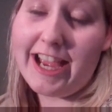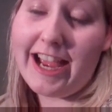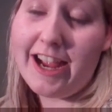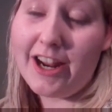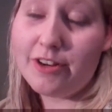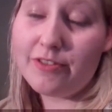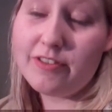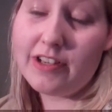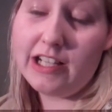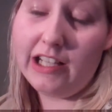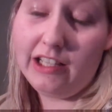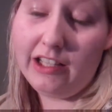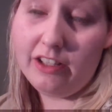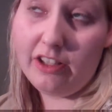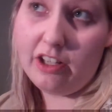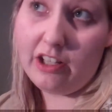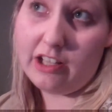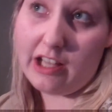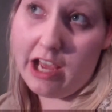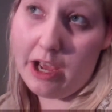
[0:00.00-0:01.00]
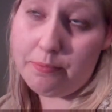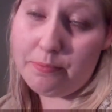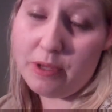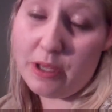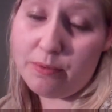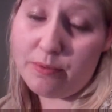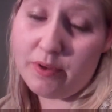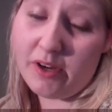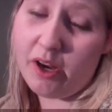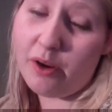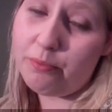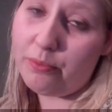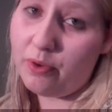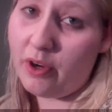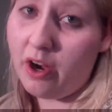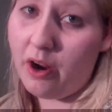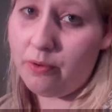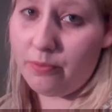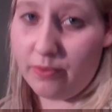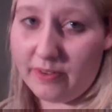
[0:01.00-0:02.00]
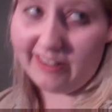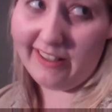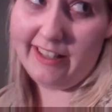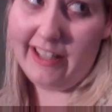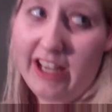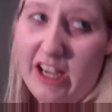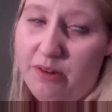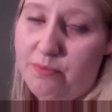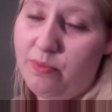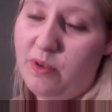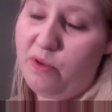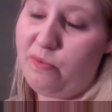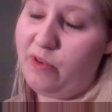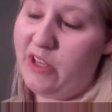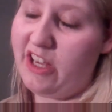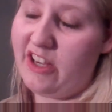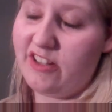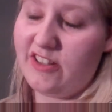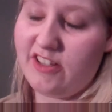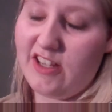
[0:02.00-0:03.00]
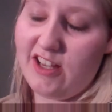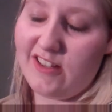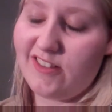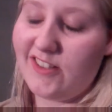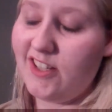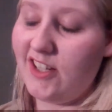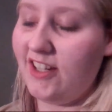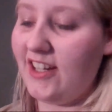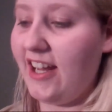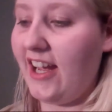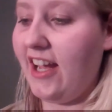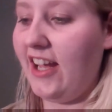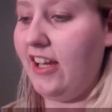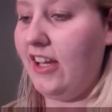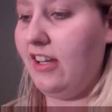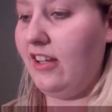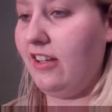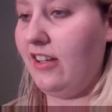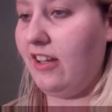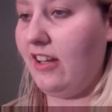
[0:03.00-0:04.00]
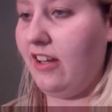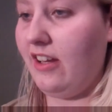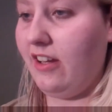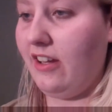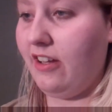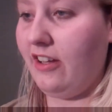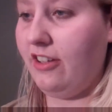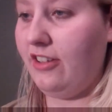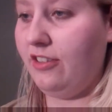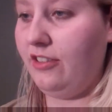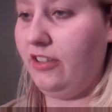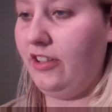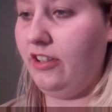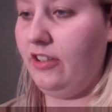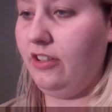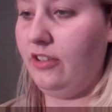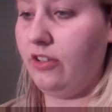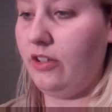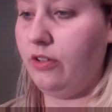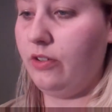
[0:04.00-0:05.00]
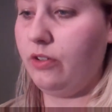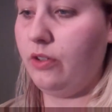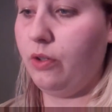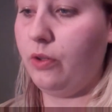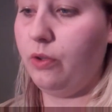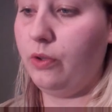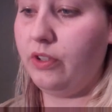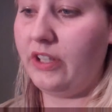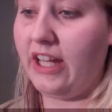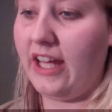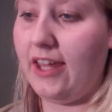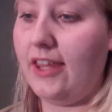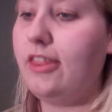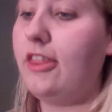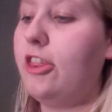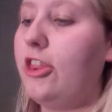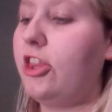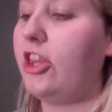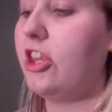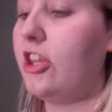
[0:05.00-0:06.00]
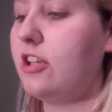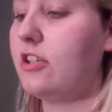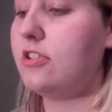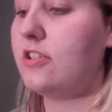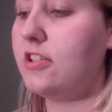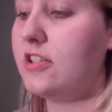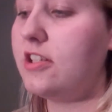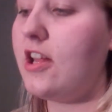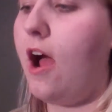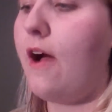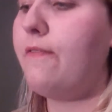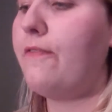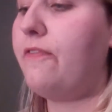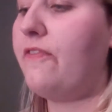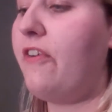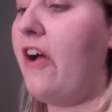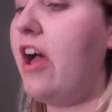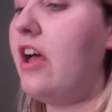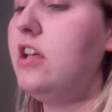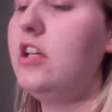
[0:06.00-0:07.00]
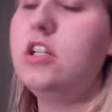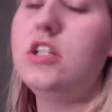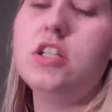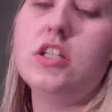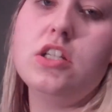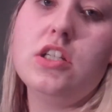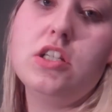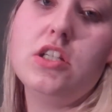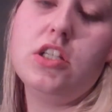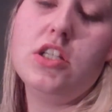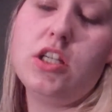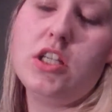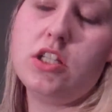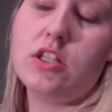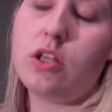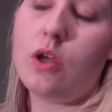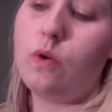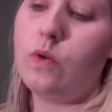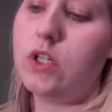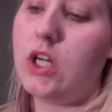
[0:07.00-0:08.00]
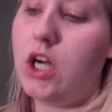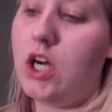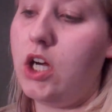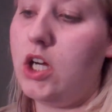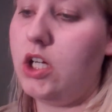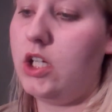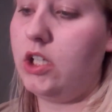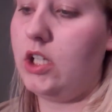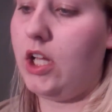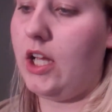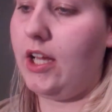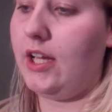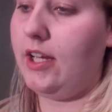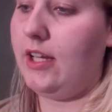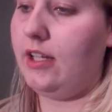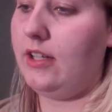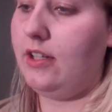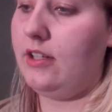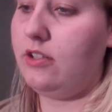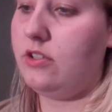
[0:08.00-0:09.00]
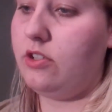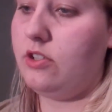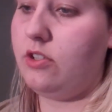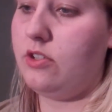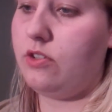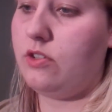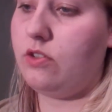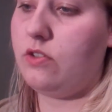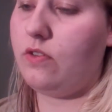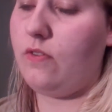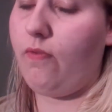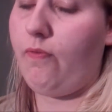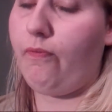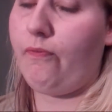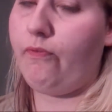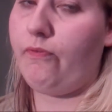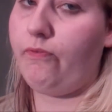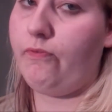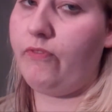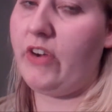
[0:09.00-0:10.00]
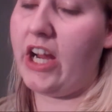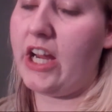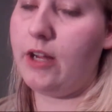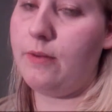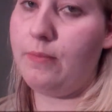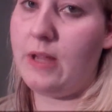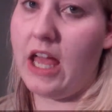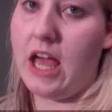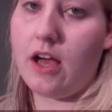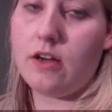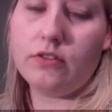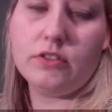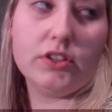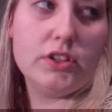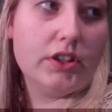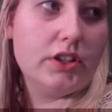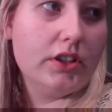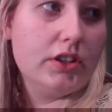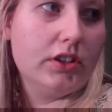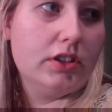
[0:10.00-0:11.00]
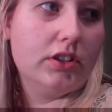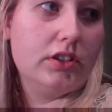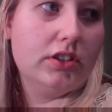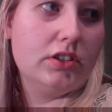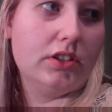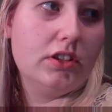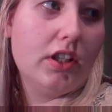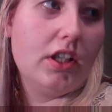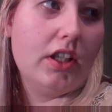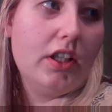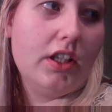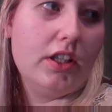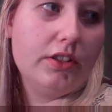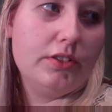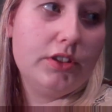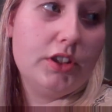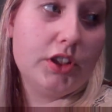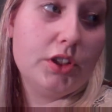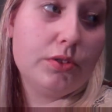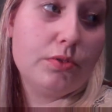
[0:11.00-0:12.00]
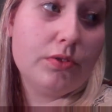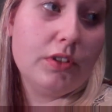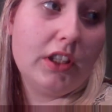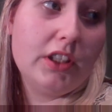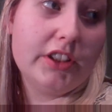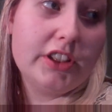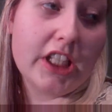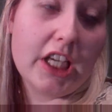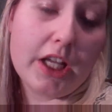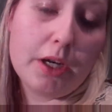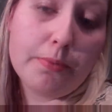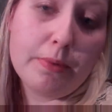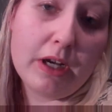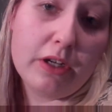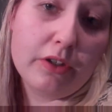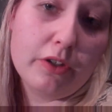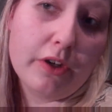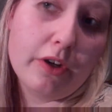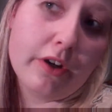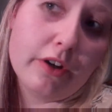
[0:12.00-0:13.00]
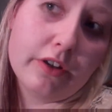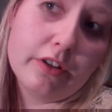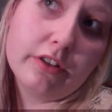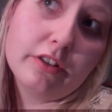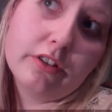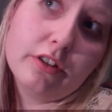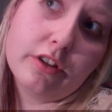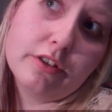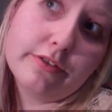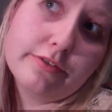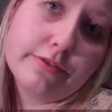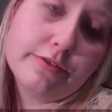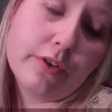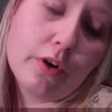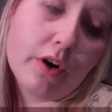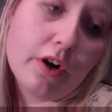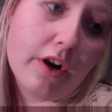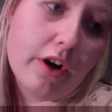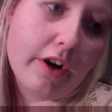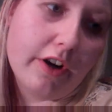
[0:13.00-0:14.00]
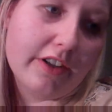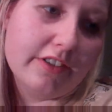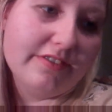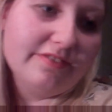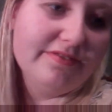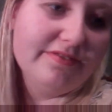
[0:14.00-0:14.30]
I really look happy, but I'm not really happy because yesterday, uh, you know, the whole kid the stuff is going on and it's just freaking me out. I'm just really sad about her, or for her.